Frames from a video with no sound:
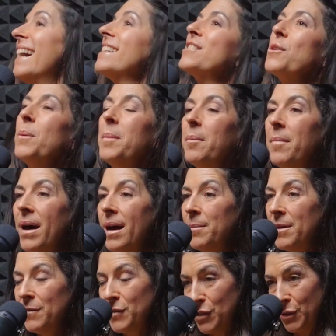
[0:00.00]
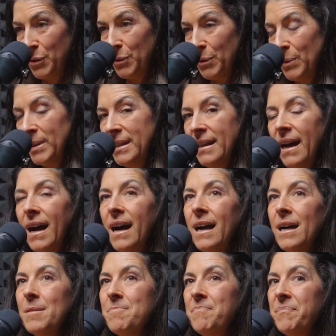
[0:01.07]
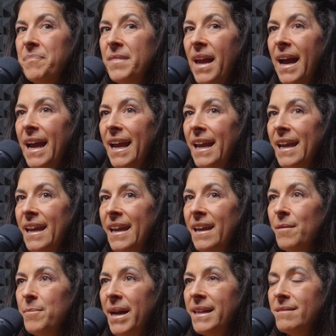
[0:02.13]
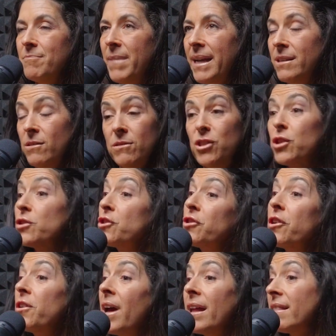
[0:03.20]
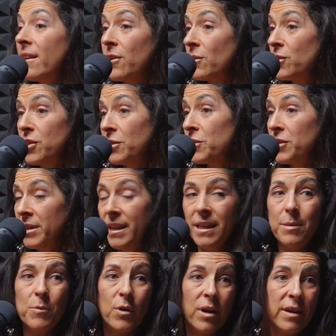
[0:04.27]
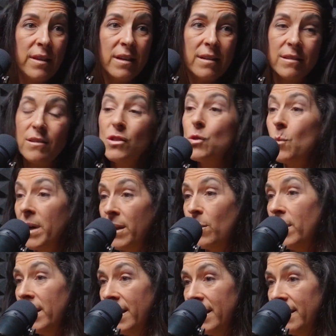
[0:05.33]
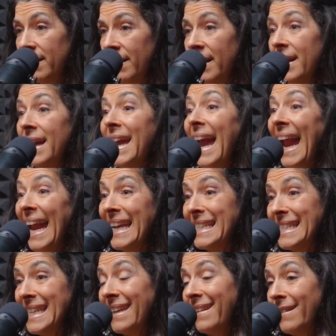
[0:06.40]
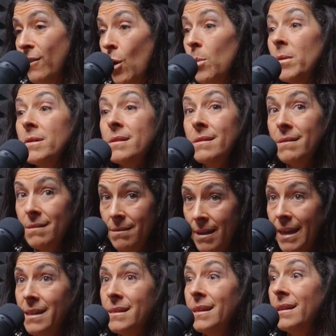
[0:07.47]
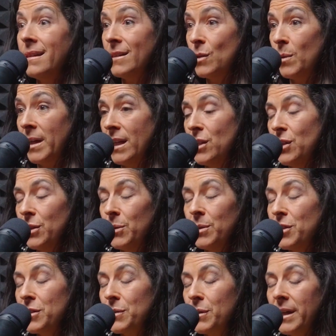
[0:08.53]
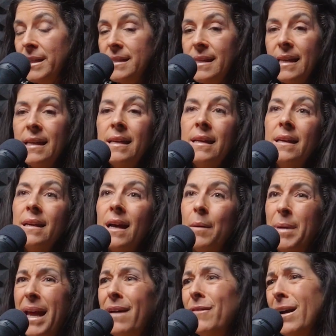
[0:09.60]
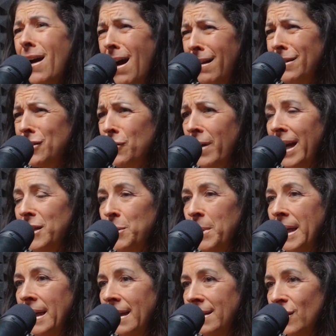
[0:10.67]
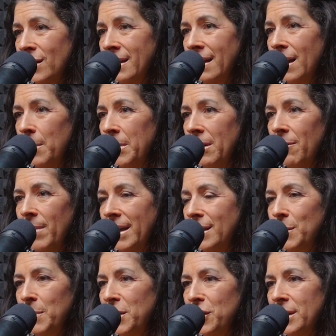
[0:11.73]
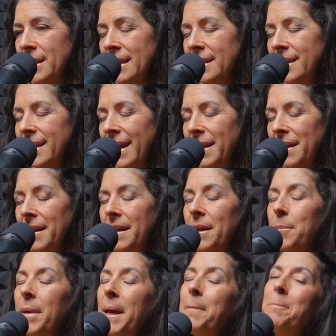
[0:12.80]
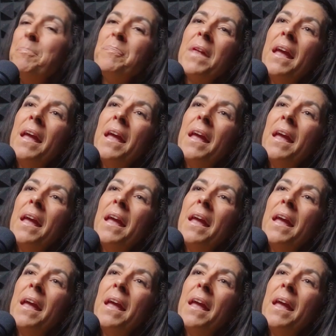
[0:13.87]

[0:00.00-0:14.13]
Yes. So I'm a mom of two. My children are not little children anymore. They're 21 and 18, almost 19 and 22, which is crazy. I'm going to have a college graduate in just a couple of months, which is insanity to me.